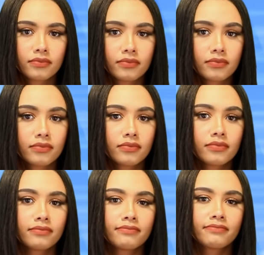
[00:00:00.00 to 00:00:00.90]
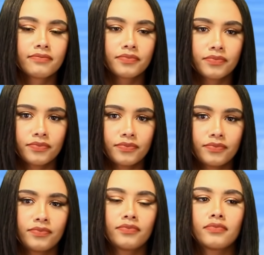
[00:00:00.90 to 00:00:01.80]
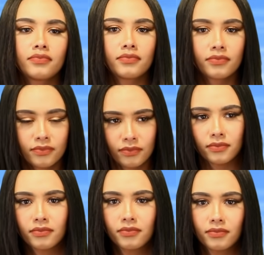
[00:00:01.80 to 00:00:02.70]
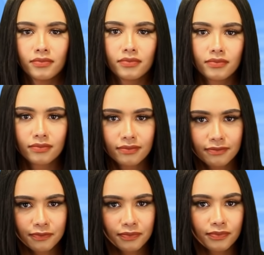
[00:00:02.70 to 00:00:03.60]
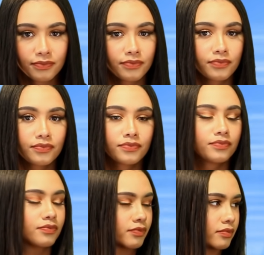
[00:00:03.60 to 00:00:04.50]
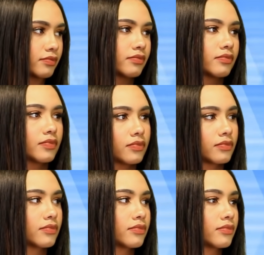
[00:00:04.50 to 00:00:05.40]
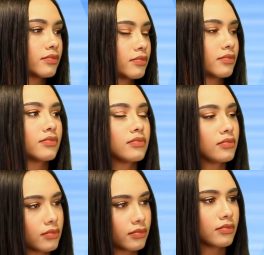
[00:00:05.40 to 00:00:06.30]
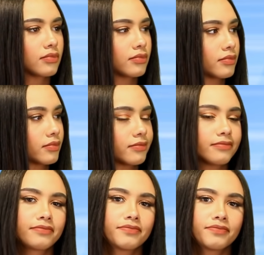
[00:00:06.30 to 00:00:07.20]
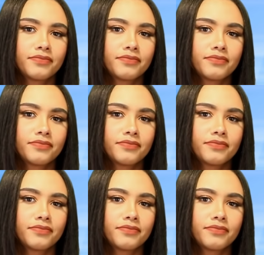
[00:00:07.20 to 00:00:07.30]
No words are spoken by the person on screen.